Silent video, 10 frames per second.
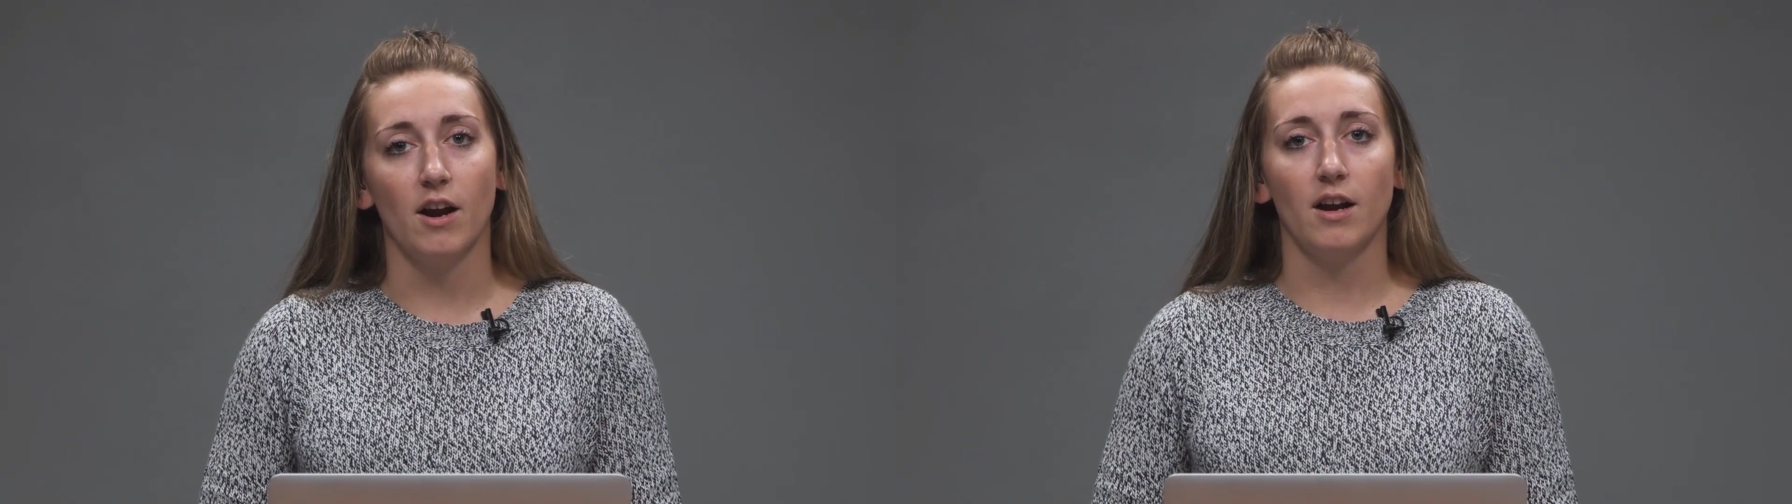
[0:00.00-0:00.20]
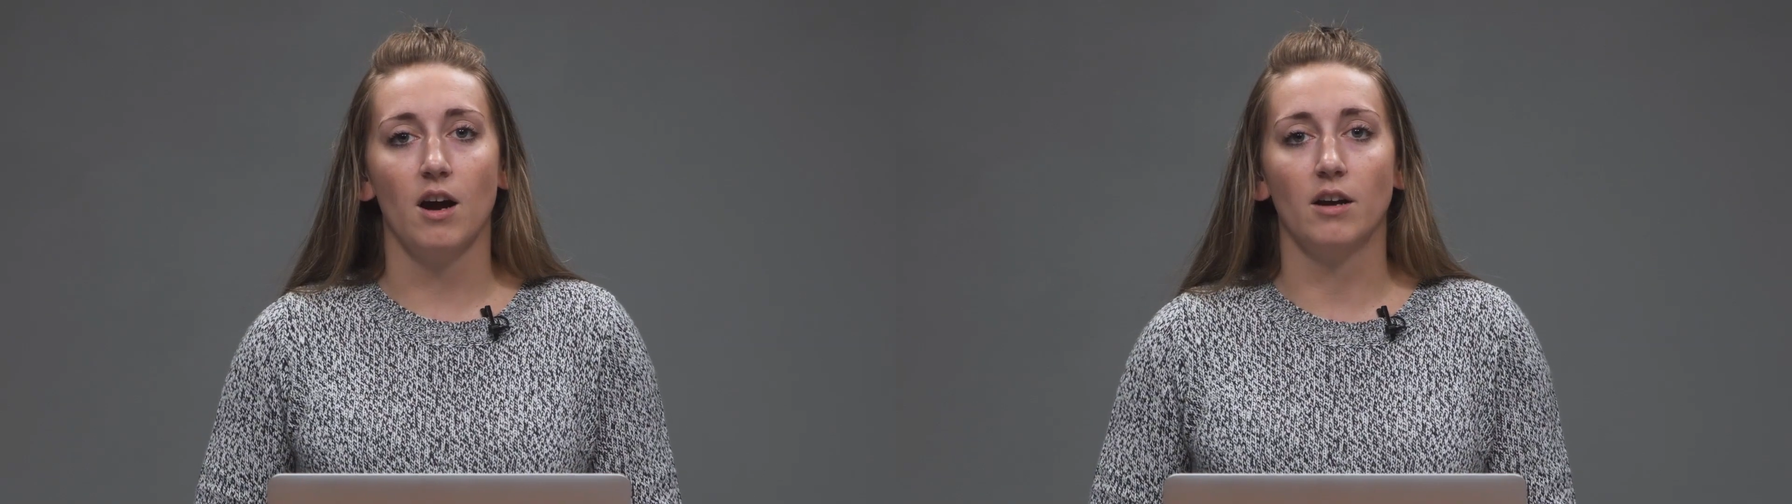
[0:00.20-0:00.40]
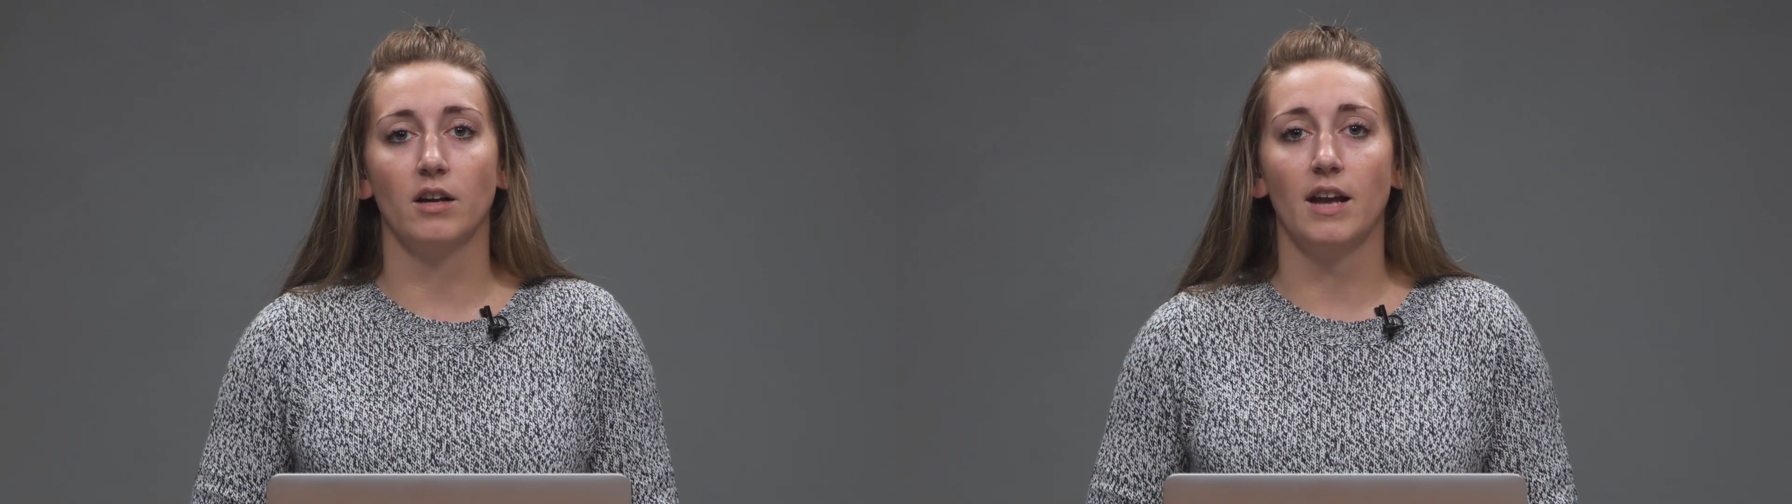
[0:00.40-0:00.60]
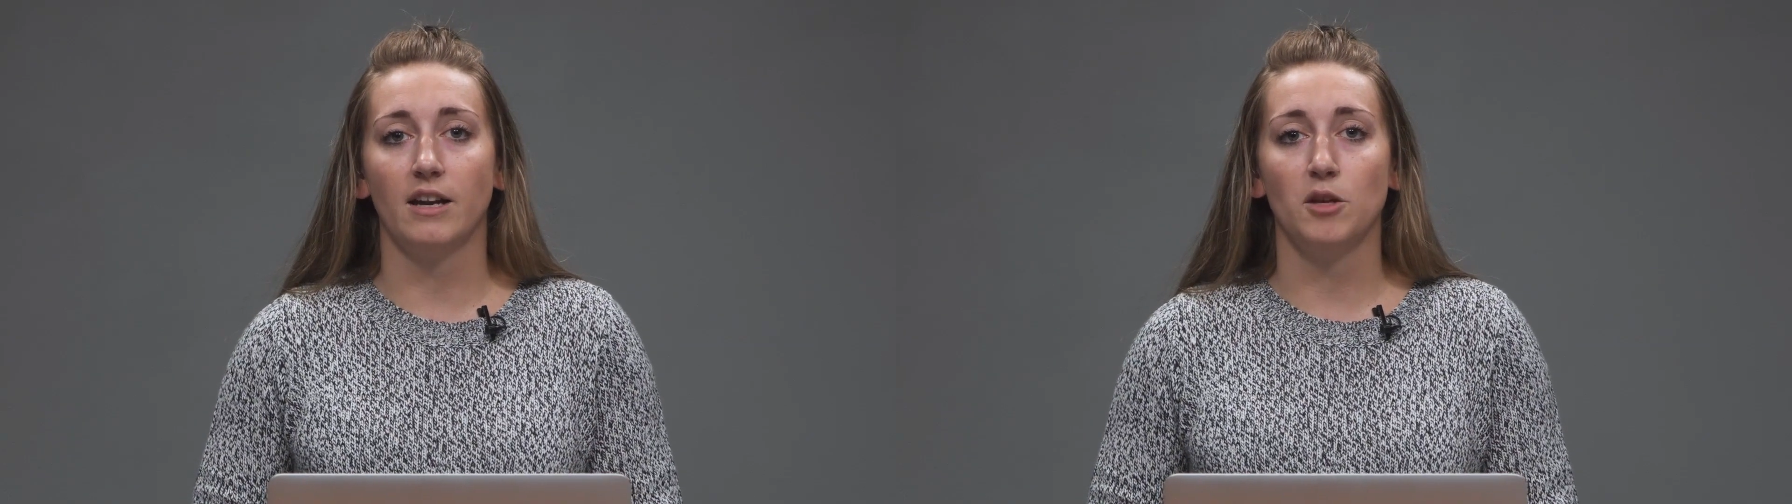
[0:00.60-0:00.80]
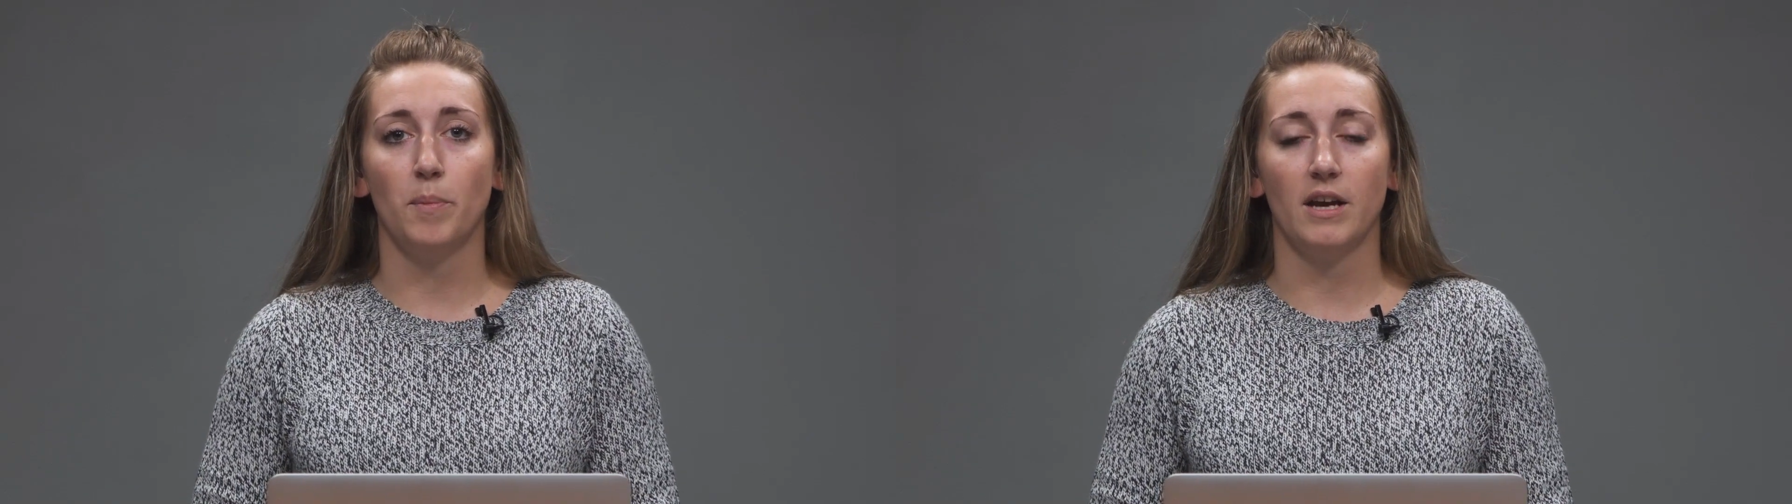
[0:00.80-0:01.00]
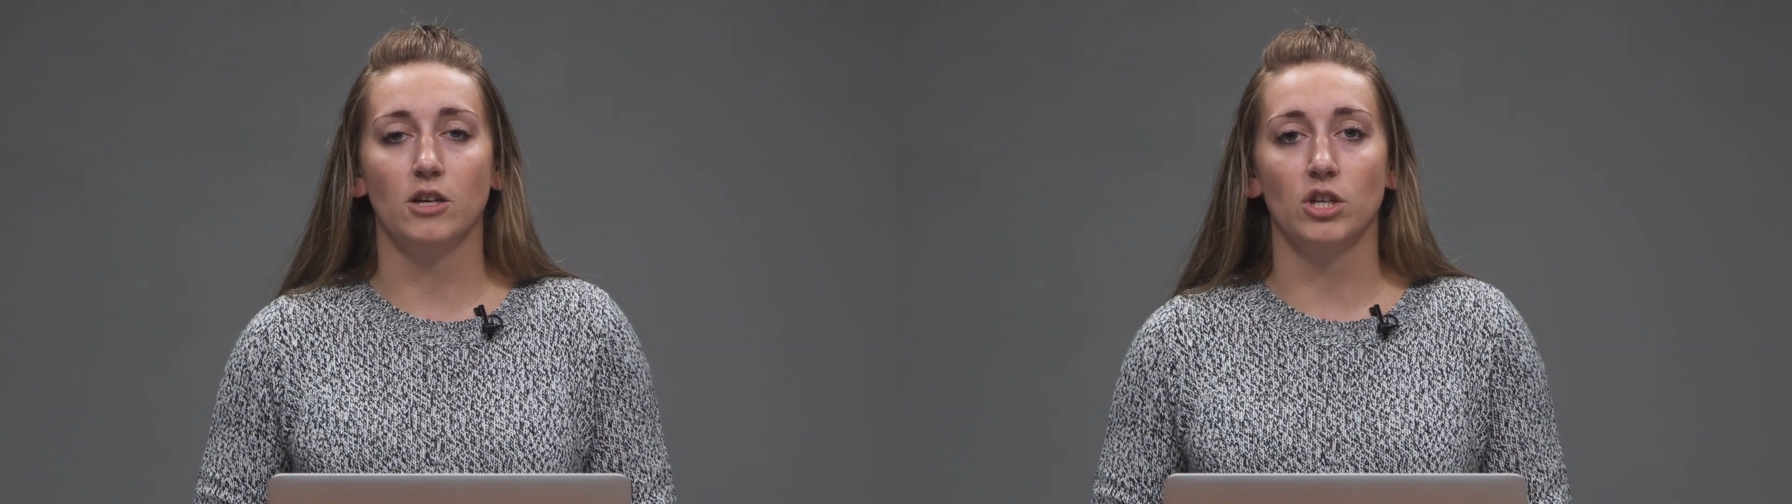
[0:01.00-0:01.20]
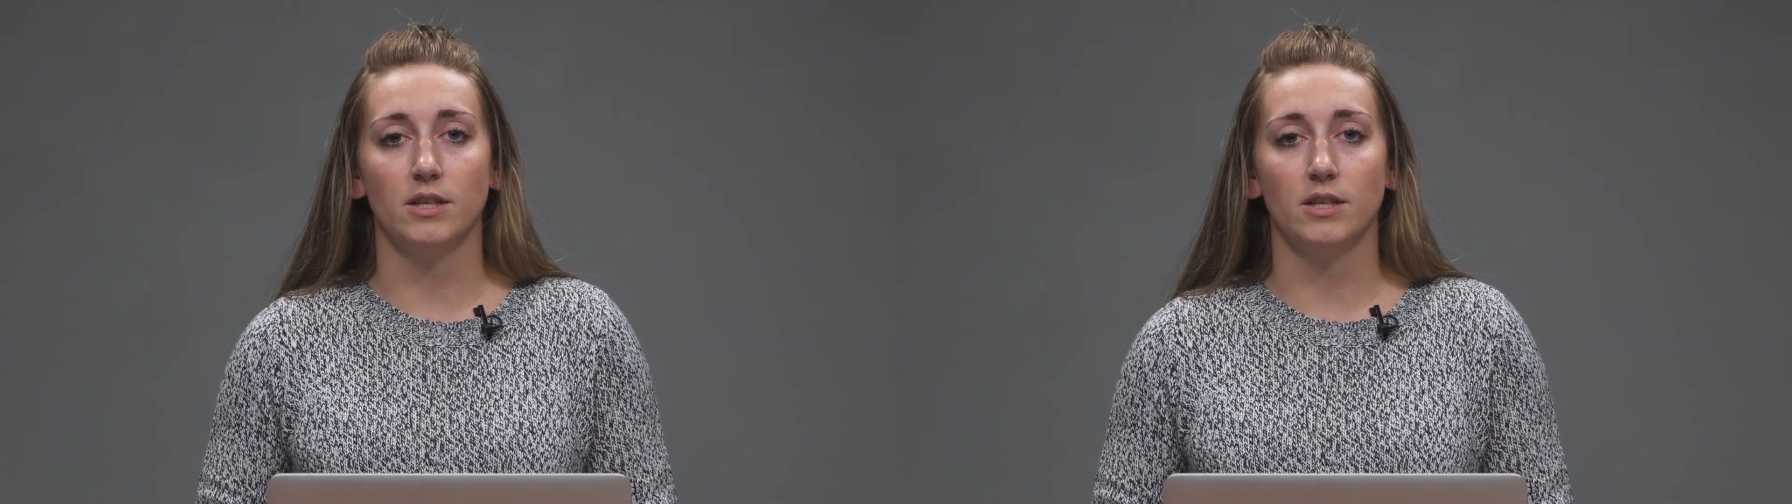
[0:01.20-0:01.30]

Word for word: icon on any page